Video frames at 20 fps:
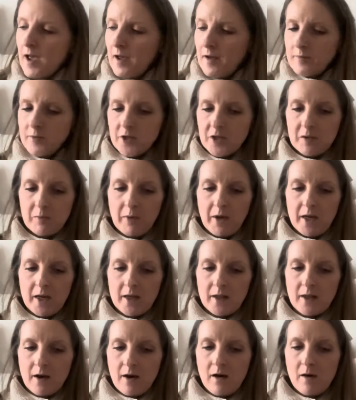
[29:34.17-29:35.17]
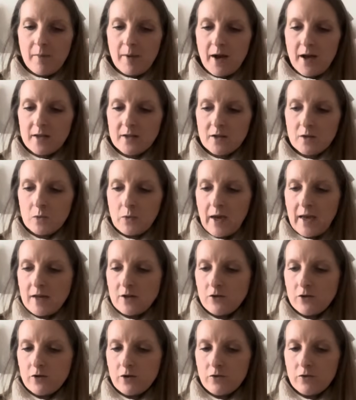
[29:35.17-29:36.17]
I'm just picking that up as and when,
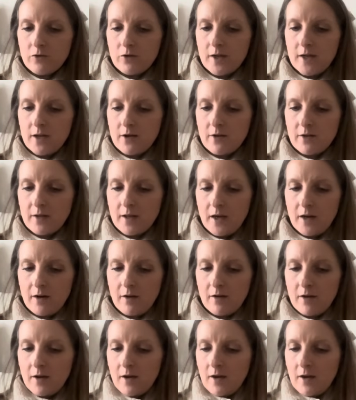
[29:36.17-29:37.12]
doing a row here and there,